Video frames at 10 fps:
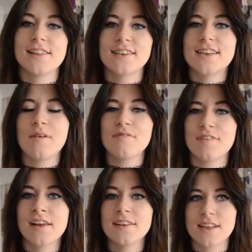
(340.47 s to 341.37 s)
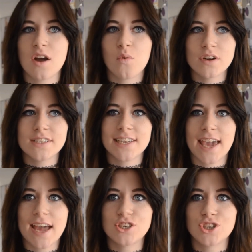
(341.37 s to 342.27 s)
The 10th thing is that I want to
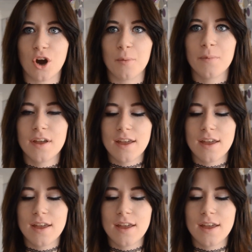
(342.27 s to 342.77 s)
get a job.